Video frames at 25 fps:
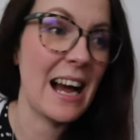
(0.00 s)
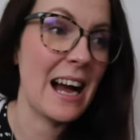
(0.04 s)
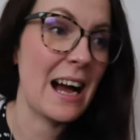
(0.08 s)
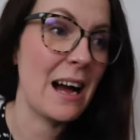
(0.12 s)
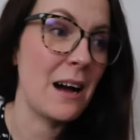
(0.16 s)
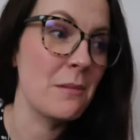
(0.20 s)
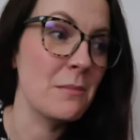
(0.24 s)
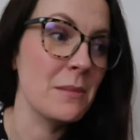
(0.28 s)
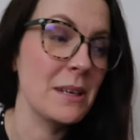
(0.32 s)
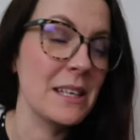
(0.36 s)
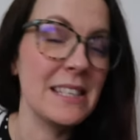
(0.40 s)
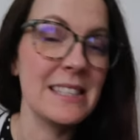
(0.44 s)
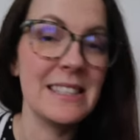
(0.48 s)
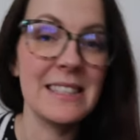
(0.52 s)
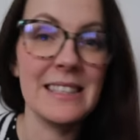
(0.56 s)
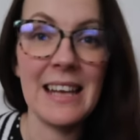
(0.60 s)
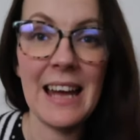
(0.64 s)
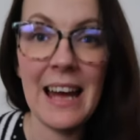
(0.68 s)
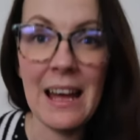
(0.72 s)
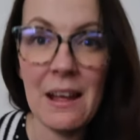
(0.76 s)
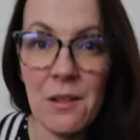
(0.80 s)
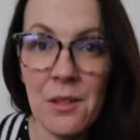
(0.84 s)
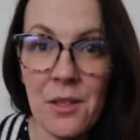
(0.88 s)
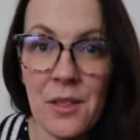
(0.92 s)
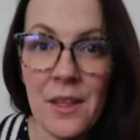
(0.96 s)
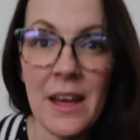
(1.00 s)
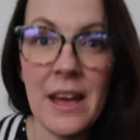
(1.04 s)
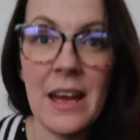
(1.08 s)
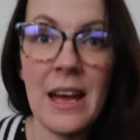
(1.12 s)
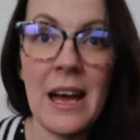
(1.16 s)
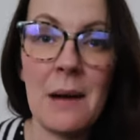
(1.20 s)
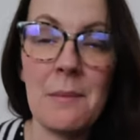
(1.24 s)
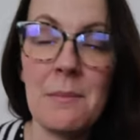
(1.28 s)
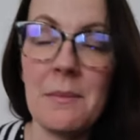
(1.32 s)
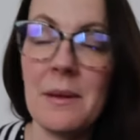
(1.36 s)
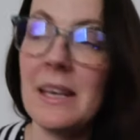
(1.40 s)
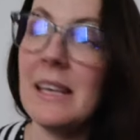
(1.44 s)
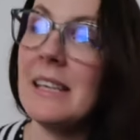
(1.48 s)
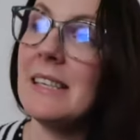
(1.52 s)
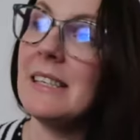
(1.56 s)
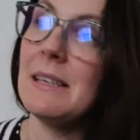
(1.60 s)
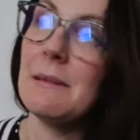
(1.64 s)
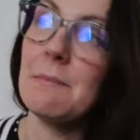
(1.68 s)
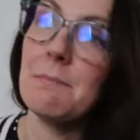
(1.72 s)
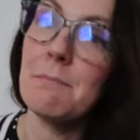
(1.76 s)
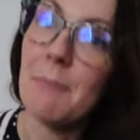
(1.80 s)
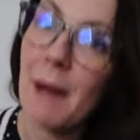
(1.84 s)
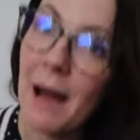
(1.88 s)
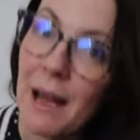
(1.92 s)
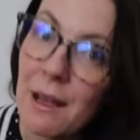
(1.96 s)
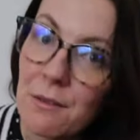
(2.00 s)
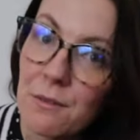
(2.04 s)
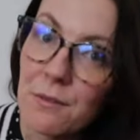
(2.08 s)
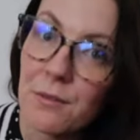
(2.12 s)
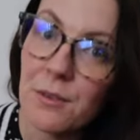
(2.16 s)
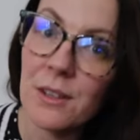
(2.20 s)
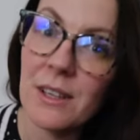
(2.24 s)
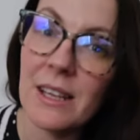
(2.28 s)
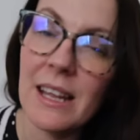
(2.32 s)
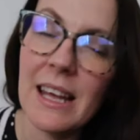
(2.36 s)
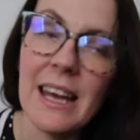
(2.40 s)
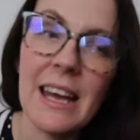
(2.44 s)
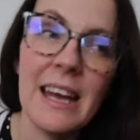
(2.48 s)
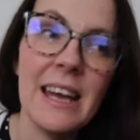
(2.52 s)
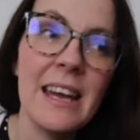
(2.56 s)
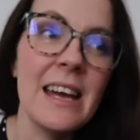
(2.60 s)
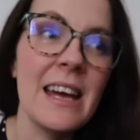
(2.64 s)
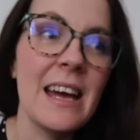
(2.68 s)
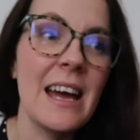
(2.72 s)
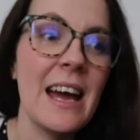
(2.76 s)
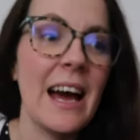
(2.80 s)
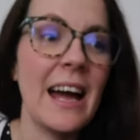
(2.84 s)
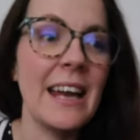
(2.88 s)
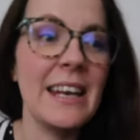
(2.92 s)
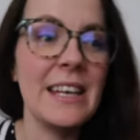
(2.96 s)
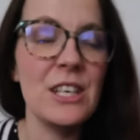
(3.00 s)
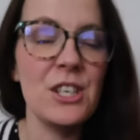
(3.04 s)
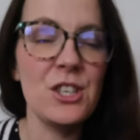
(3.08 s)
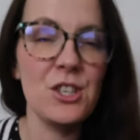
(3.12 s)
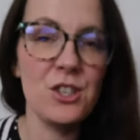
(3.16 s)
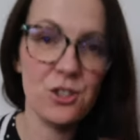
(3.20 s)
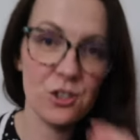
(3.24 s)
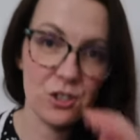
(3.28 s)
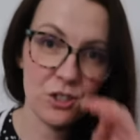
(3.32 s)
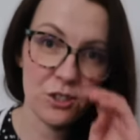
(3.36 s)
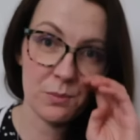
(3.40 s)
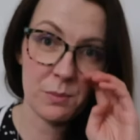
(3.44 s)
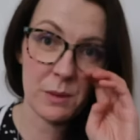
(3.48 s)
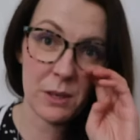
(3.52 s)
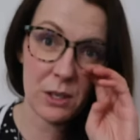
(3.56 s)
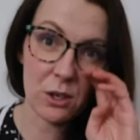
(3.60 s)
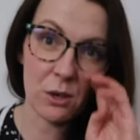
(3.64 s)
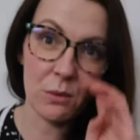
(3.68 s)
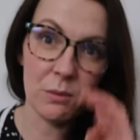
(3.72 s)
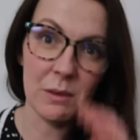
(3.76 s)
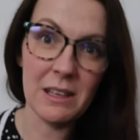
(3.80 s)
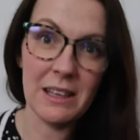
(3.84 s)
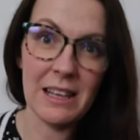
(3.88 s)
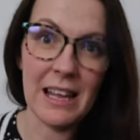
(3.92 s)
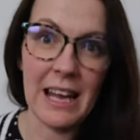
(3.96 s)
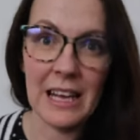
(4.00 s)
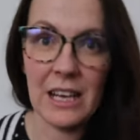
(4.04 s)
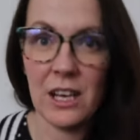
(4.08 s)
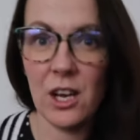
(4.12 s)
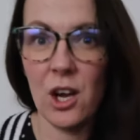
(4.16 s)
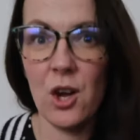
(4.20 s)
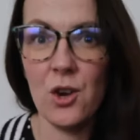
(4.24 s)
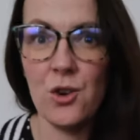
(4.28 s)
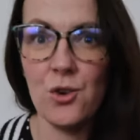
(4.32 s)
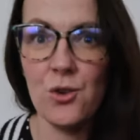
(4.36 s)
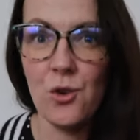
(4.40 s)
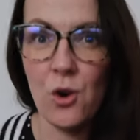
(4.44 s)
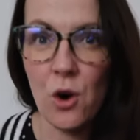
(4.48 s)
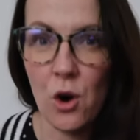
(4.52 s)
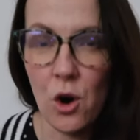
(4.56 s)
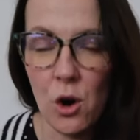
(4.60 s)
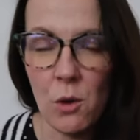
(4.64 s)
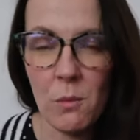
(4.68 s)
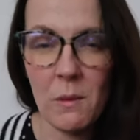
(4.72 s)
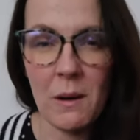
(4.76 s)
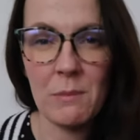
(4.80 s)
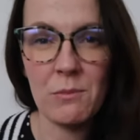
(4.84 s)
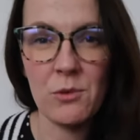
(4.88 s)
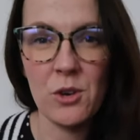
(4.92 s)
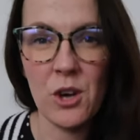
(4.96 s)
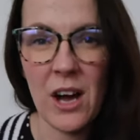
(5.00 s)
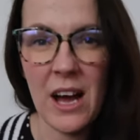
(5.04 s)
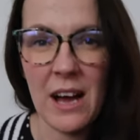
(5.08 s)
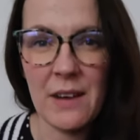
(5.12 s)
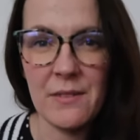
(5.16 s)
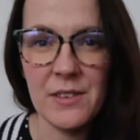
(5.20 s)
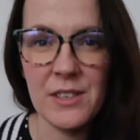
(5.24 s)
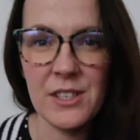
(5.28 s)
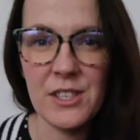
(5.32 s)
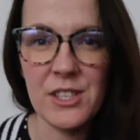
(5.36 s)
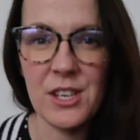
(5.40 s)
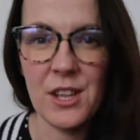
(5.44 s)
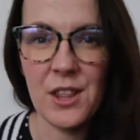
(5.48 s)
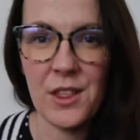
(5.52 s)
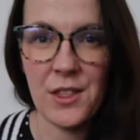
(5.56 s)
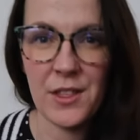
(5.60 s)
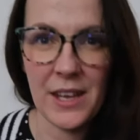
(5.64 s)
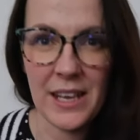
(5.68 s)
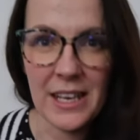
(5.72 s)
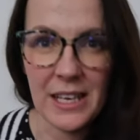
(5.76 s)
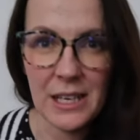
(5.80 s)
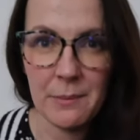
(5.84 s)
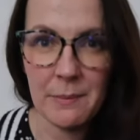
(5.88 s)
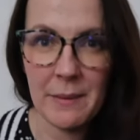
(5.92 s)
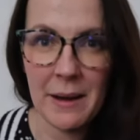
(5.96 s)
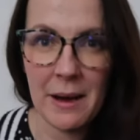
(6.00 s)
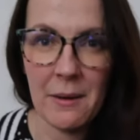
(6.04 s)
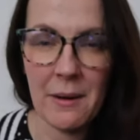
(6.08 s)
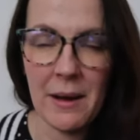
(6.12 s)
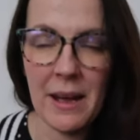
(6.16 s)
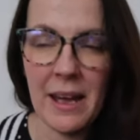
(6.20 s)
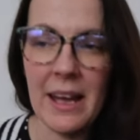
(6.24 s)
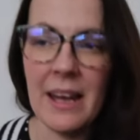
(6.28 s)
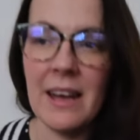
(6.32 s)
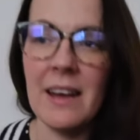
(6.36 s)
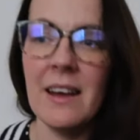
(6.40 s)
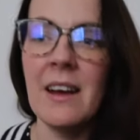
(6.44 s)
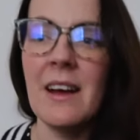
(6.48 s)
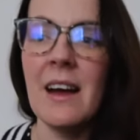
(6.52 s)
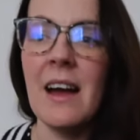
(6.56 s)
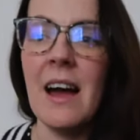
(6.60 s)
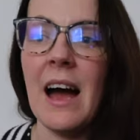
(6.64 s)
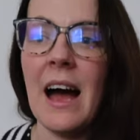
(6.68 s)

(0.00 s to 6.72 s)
I'm eating healthy, I'm eating mindfully, and it's just becoming like a norm. I'm not having to think about it.